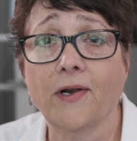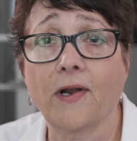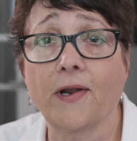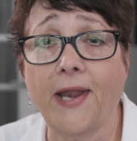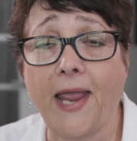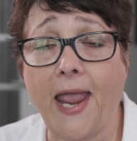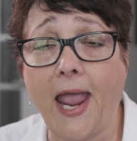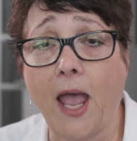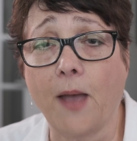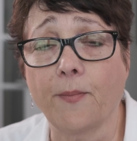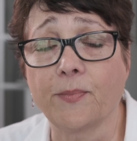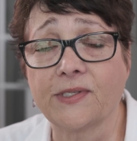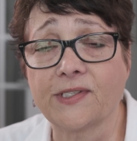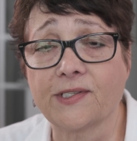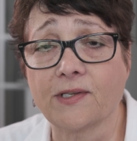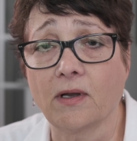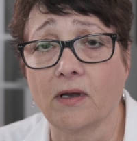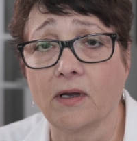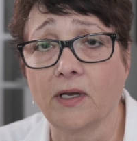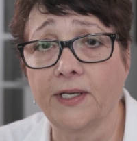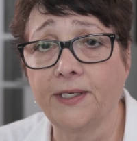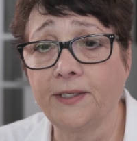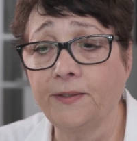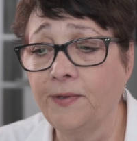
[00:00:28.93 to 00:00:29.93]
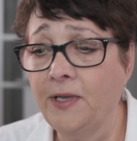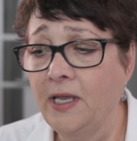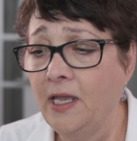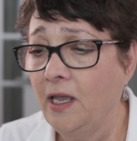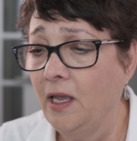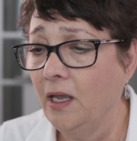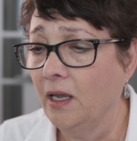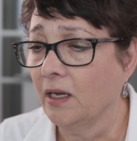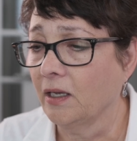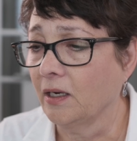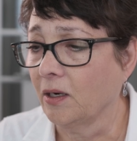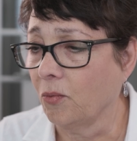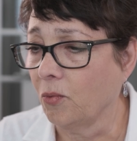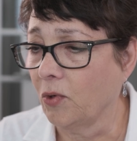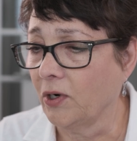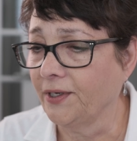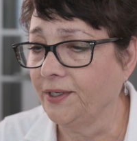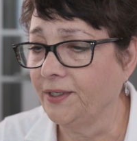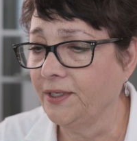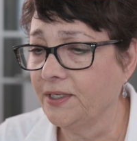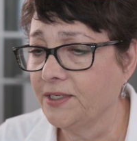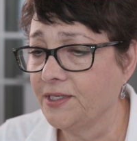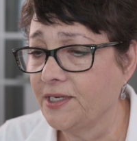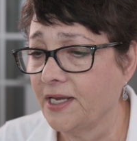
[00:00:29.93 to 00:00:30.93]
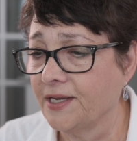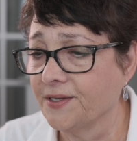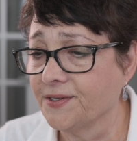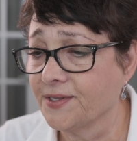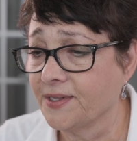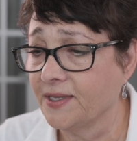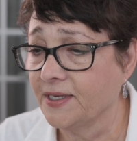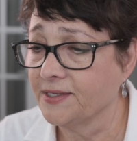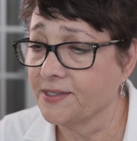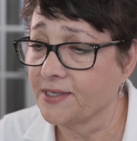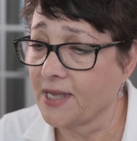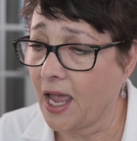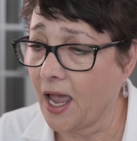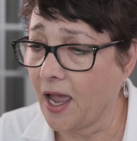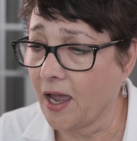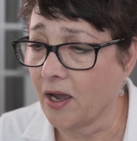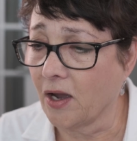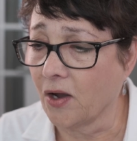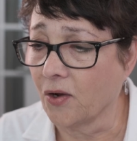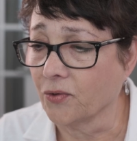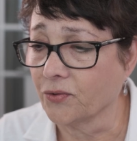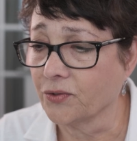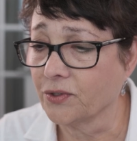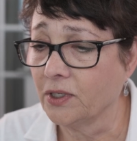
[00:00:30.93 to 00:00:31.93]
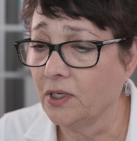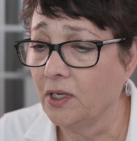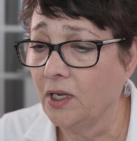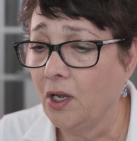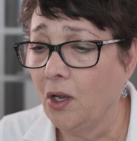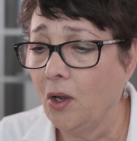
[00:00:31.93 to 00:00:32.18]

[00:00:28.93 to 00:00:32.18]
on Amazon, and I wanted to test this out.